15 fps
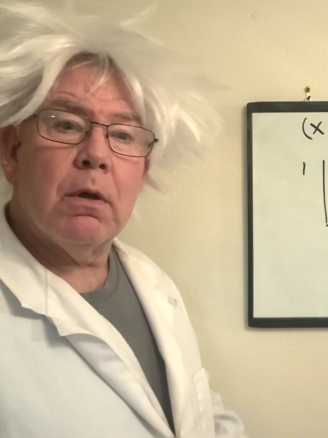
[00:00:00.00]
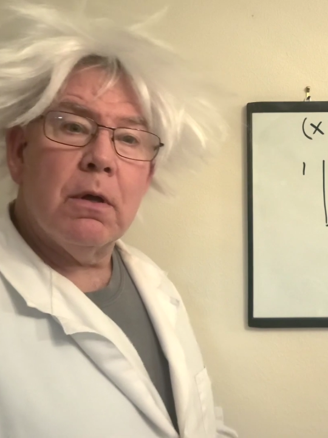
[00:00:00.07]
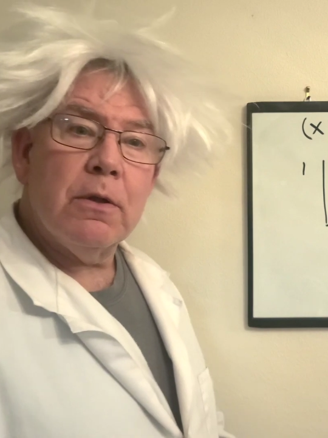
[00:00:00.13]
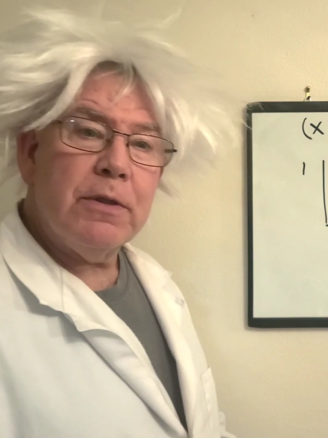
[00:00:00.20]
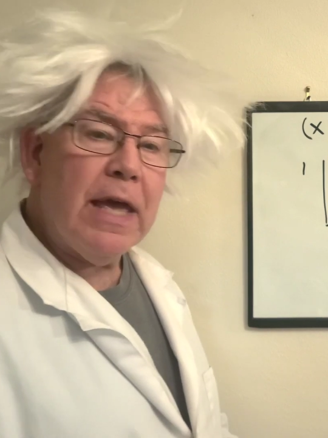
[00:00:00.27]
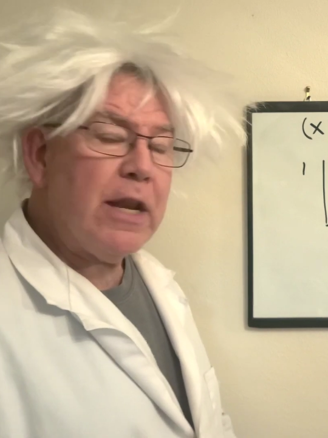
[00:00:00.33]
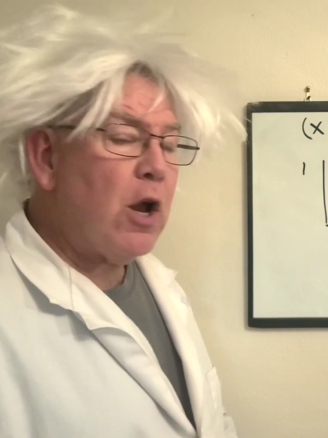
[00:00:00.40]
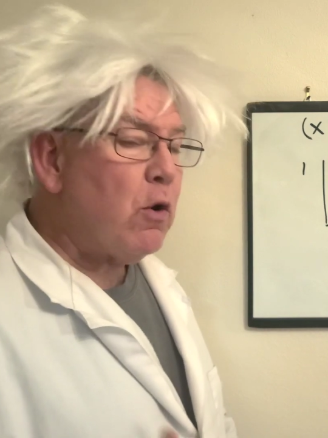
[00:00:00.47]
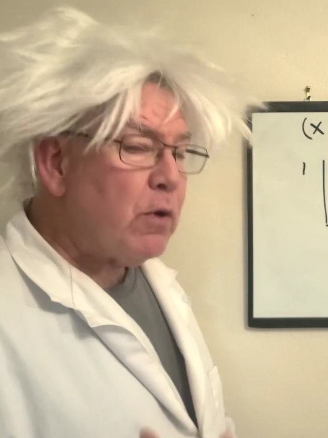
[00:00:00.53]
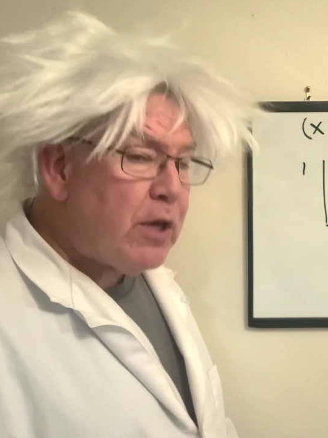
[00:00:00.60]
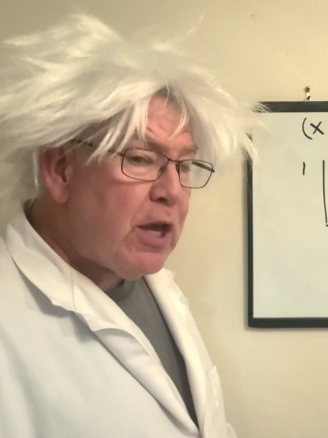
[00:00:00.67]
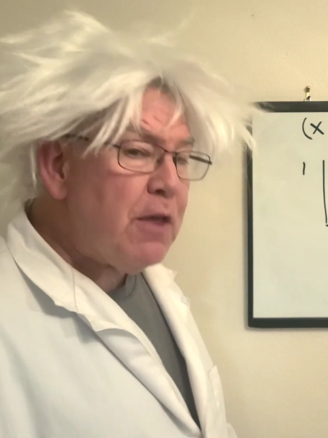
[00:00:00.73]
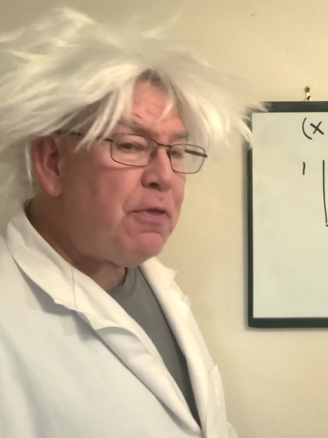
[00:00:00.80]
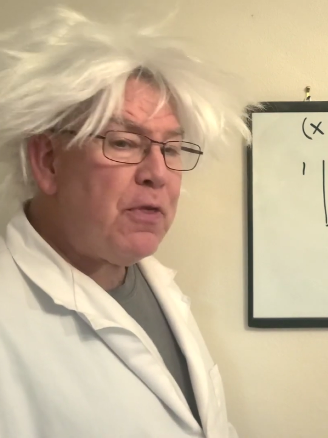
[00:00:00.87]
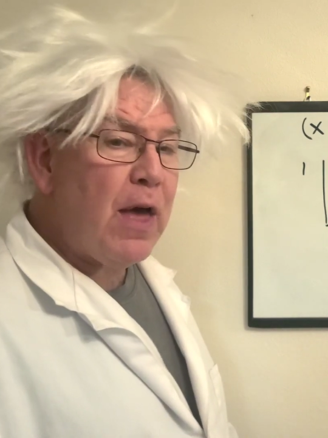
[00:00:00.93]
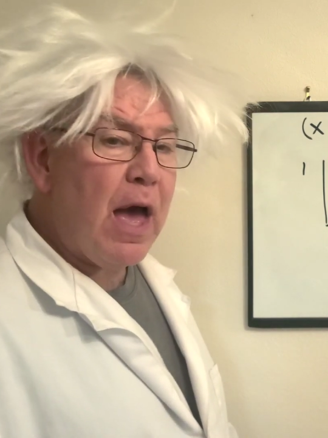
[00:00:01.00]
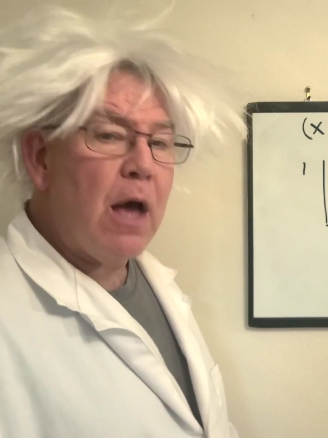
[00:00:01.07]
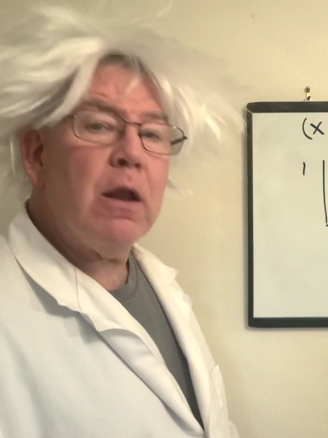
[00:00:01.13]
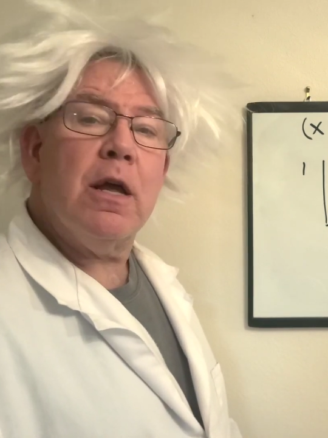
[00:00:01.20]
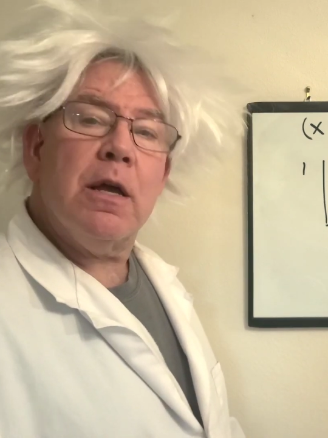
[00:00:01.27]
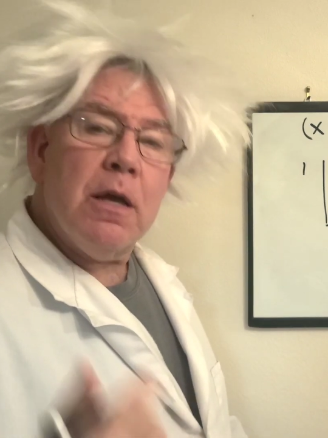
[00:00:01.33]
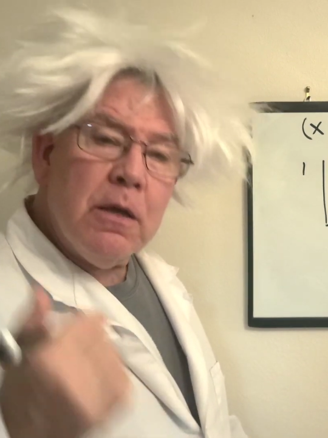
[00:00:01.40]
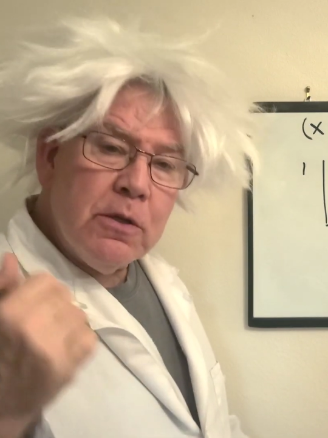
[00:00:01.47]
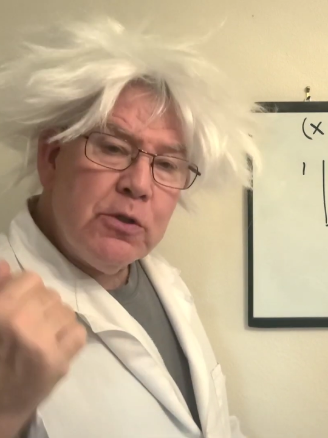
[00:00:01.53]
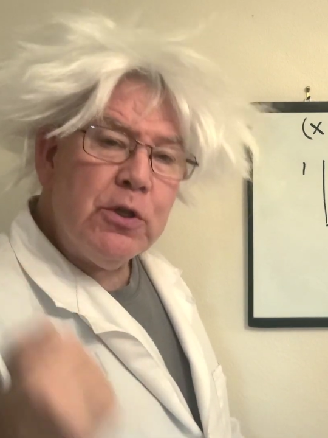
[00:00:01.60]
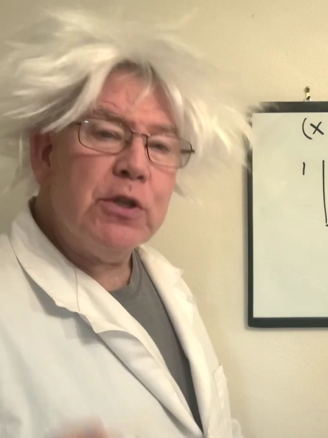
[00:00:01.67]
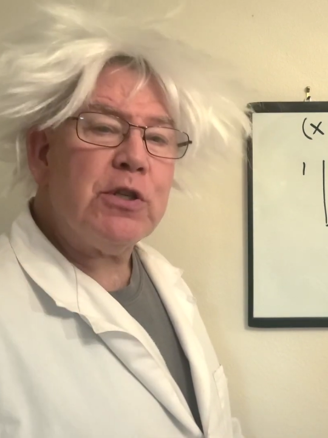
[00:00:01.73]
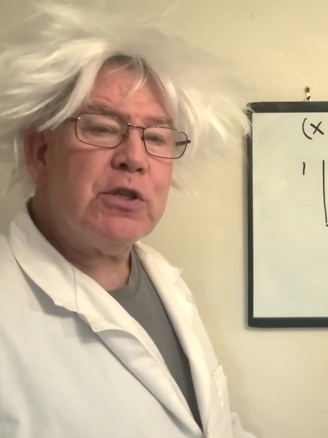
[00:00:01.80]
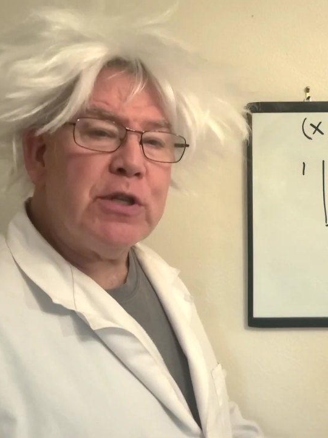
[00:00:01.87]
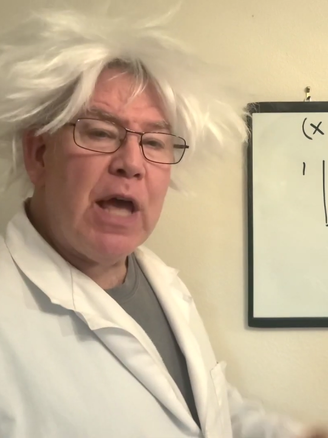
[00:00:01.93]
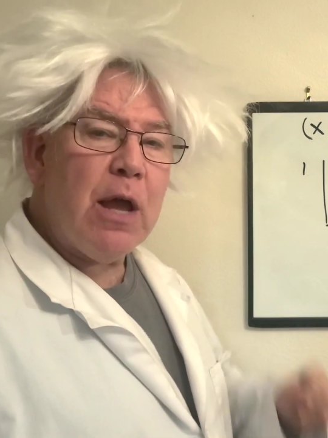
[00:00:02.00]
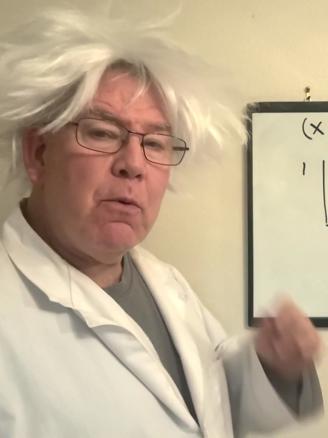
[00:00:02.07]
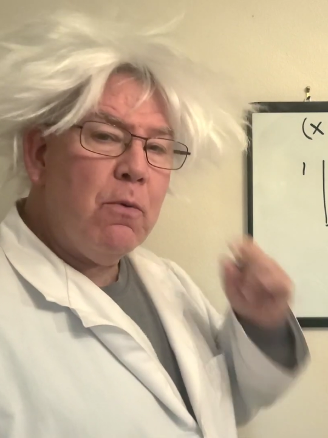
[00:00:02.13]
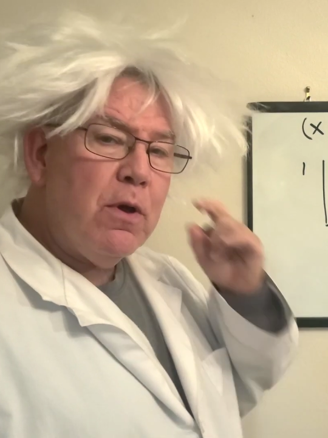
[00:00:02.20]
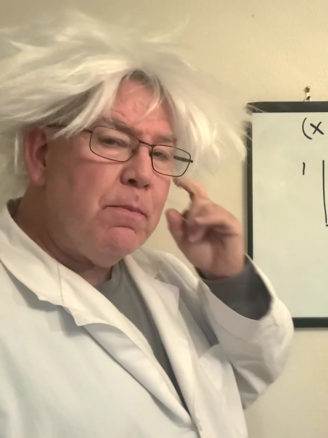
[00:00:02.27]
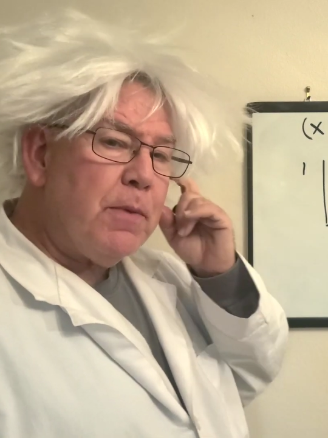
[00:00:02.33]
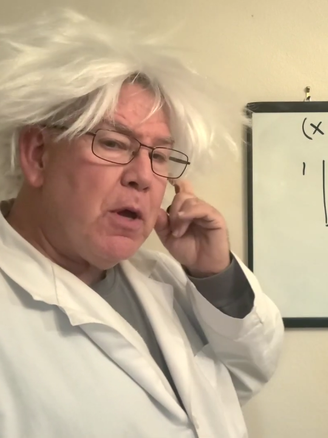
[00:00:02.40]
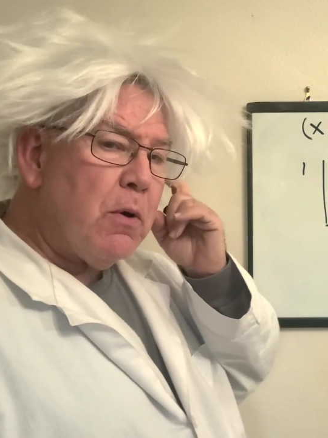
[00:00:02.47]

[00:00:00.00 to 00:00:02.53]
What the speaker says: they don't get that. Just stay with me,